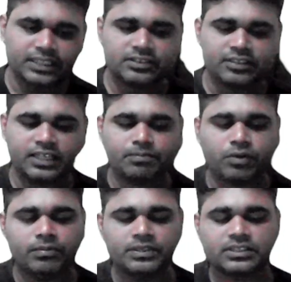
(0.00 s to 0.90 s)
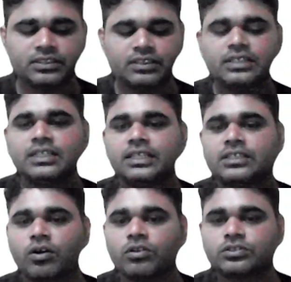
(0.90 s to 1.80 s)
the inflammation, it
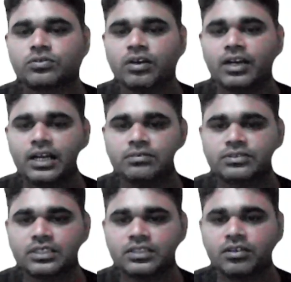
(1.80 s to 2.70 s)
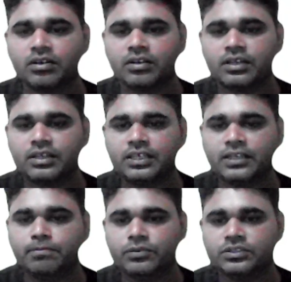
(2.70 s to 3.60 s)
also helps in the
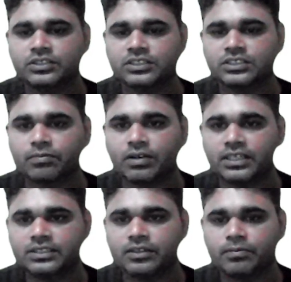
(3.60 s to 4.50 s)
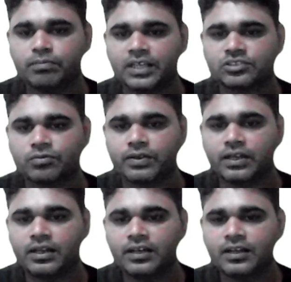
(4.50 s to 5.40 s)
immune system, like the
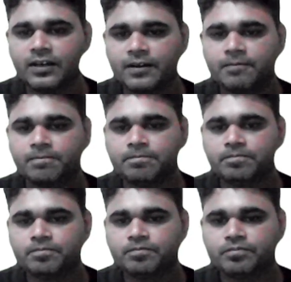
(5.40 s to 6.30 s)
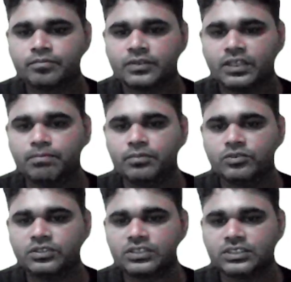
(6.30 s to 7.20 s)
basophil
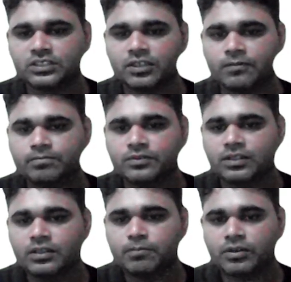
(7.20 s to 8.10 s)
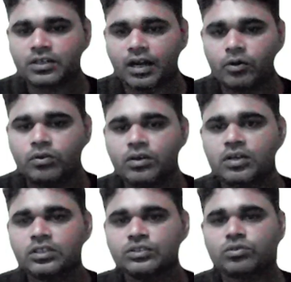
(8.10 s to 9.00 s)
immune system. But
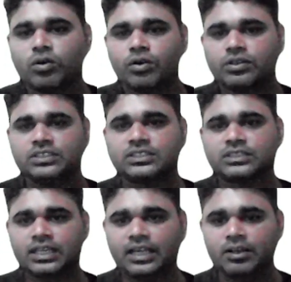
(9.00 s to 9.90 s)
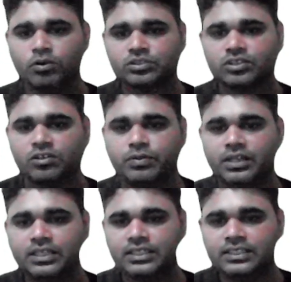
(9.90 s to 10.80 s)
how? So this
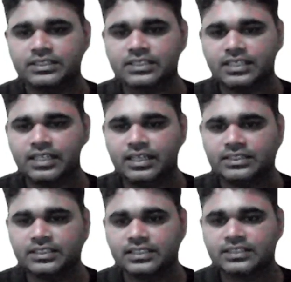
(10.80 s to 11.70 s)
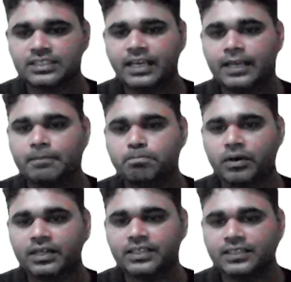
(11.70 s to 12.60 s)
eosinophil, it releases
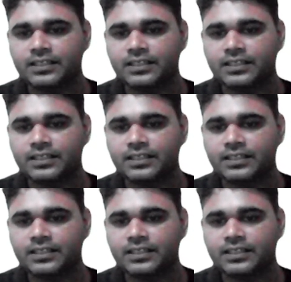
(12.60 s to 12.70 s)
heparin.